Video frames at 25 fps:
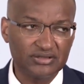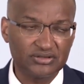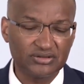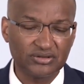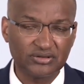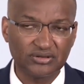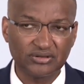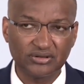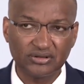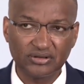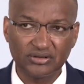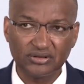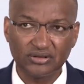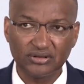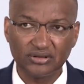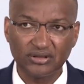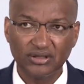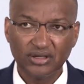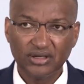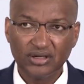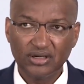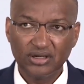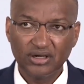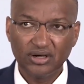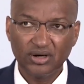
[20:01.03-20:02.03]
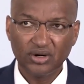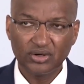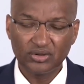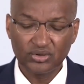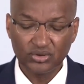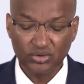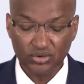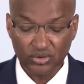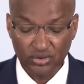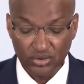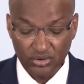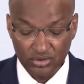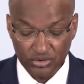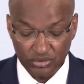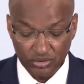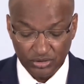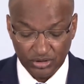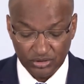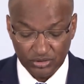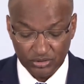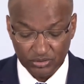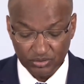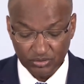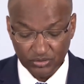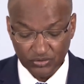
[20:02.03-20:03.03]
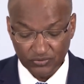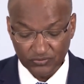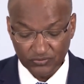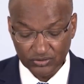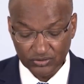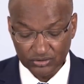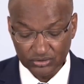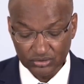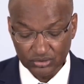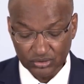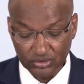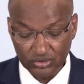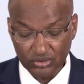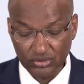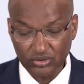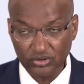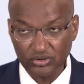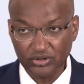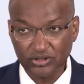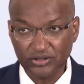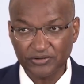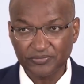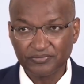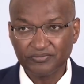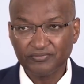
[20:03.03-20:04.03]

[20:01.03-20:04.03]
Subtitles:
on growth. We could move to growth.